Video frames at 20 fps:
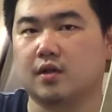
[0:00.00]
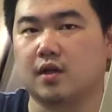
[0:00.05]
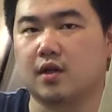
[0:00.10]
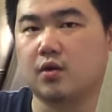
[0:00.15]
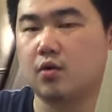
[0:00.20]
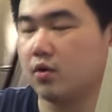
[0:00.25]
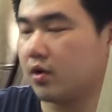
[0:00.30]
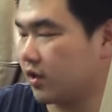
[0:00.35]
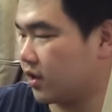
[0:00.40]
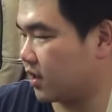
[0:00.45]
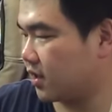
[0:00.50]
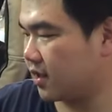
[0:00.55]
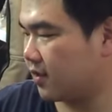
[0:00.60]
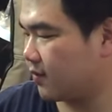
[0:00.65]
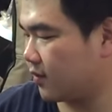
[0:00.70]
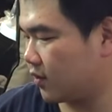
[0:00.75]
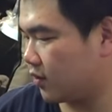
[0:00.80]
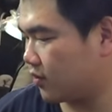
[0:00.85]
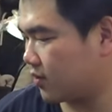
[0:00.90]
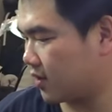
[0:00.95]
uh, or you can
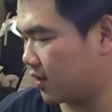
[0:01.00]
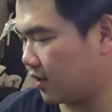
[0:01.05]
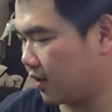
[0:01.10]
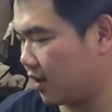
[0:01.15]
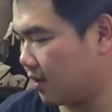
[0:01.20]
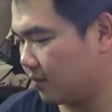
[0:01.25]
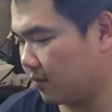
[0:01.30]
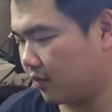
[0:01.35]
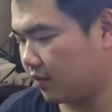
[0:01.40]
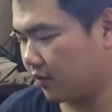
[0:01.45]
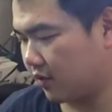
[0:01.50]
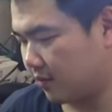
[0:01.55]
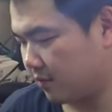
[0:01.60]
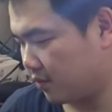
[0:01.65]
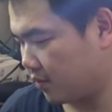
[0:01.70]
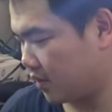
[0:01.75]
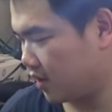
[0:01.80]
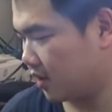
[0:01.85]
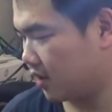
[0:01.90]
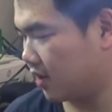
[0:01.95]
even use a longbow and
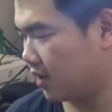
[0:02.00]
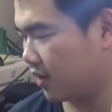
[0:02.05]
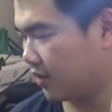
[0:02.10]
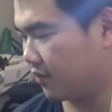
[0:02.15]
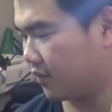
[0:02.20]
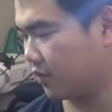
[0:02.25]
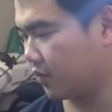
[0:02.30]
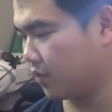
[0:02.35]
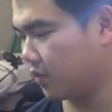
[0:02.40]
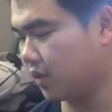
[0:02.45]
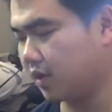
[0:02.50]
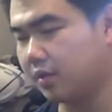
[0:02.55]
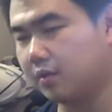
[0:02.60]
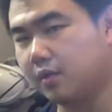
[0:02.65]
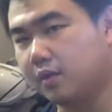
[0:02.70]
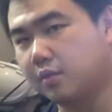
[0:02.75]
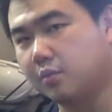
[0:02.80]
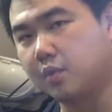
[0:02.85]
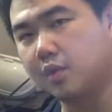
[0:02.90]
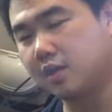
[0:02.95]
put it on if you really, really